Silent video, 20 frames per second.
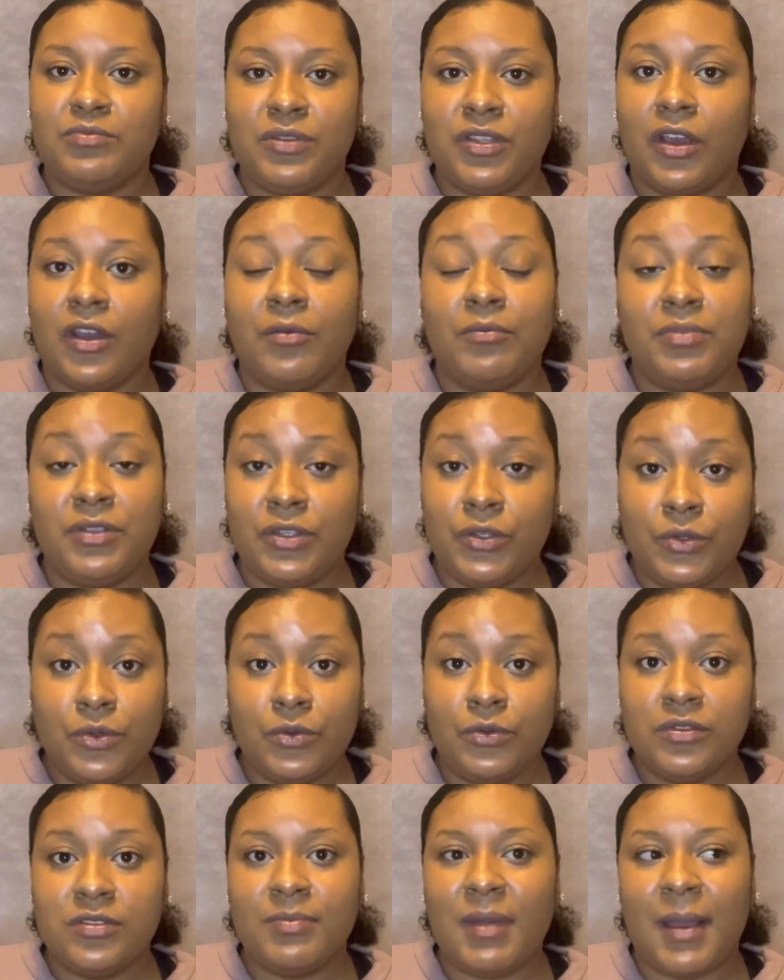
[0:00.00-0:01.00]

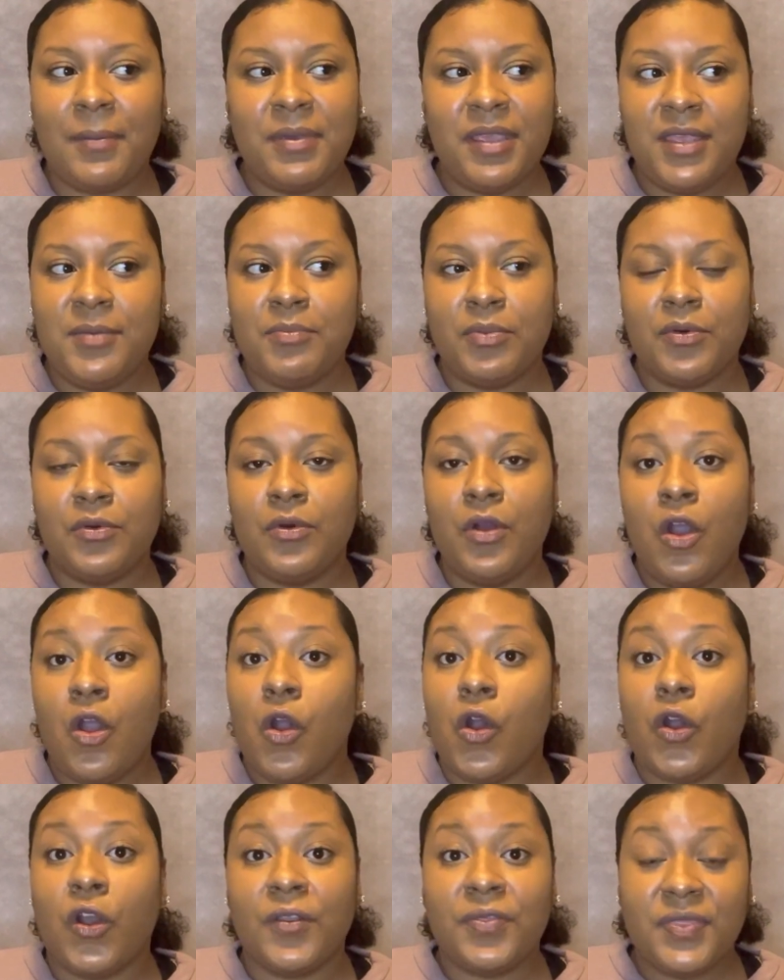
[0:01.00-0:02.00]
abused by people
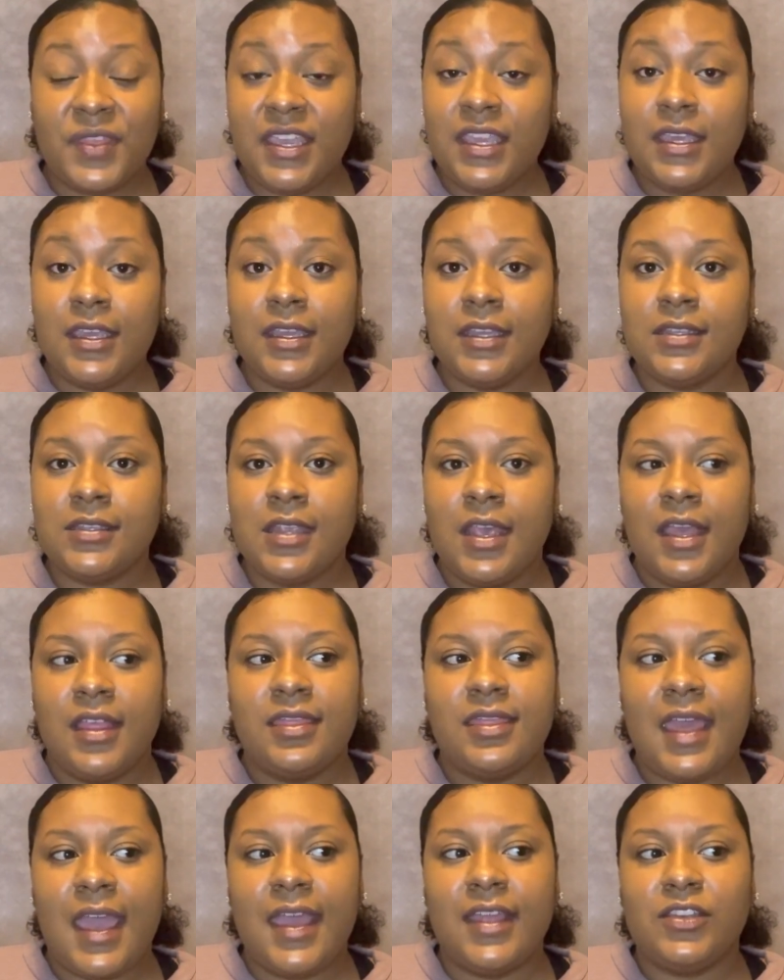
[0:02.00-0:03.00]
or things
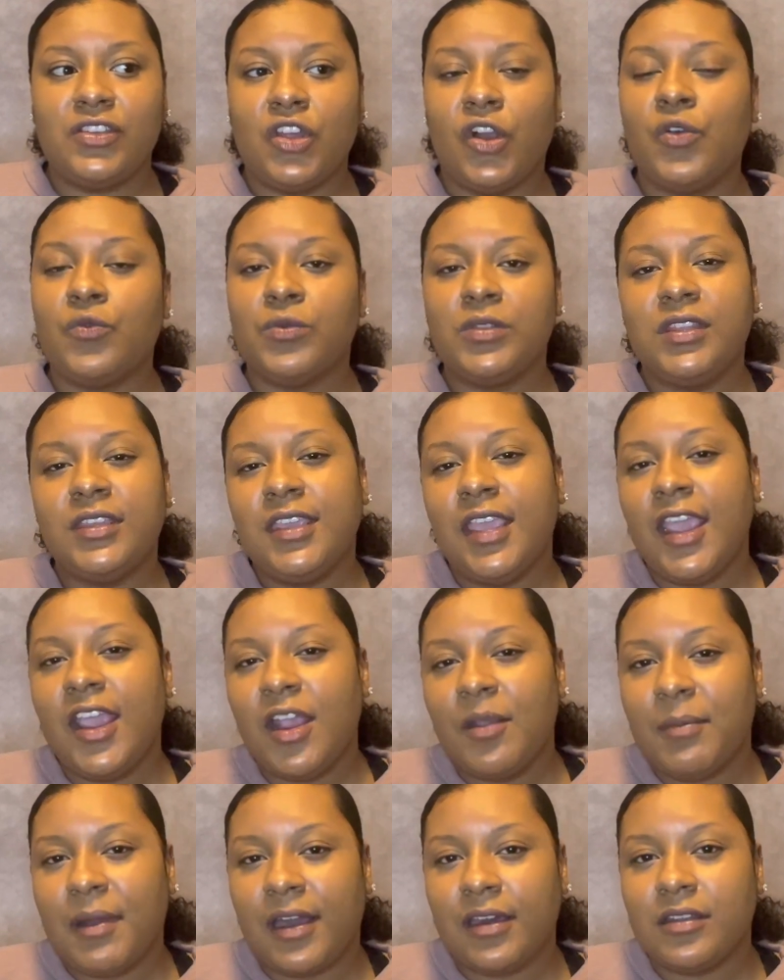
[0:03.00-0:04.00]
that don't really care
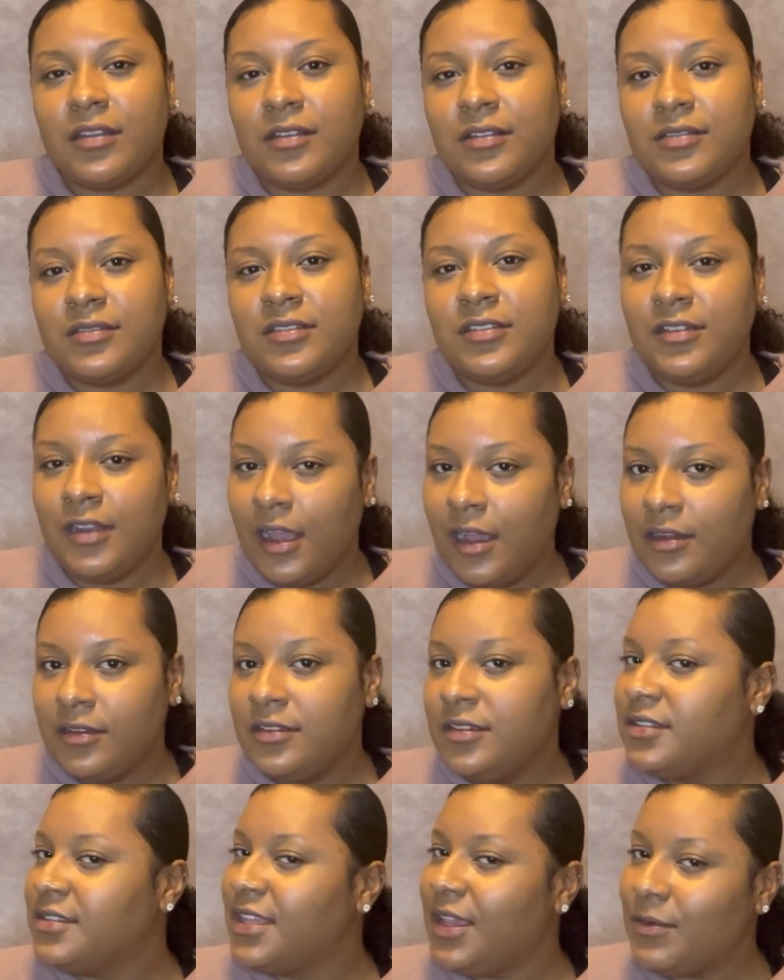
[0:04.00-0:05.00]
about us. You
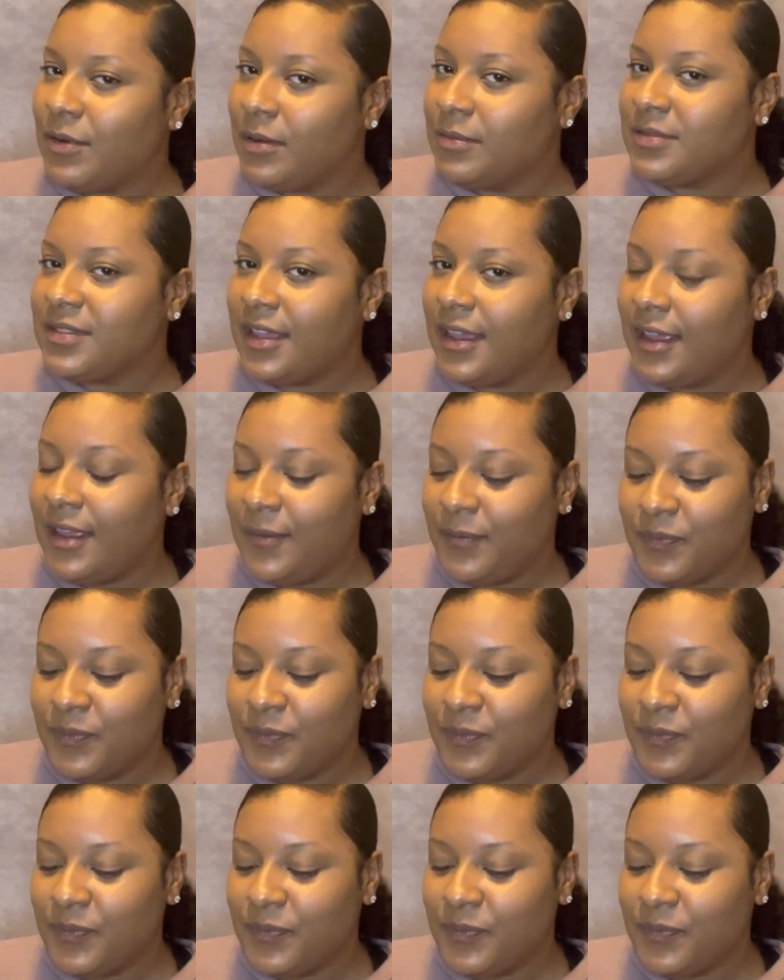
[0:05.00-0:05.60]
see what I'm saying?